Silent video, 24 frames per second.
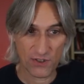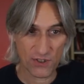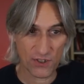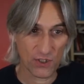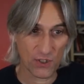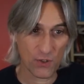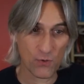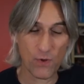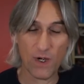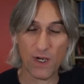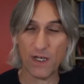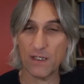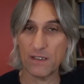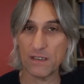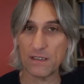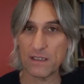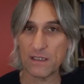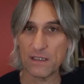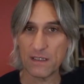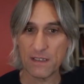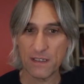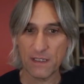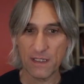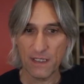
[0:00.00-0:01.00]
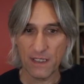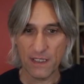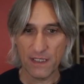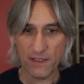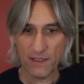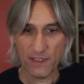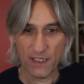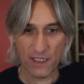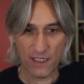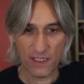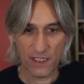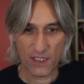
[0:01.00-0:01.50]
to quell
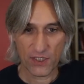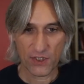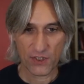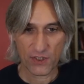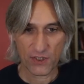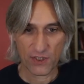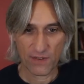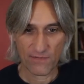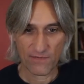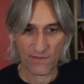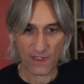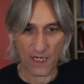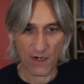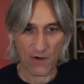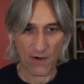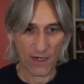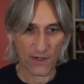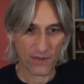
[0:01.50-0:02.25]
the initiative now.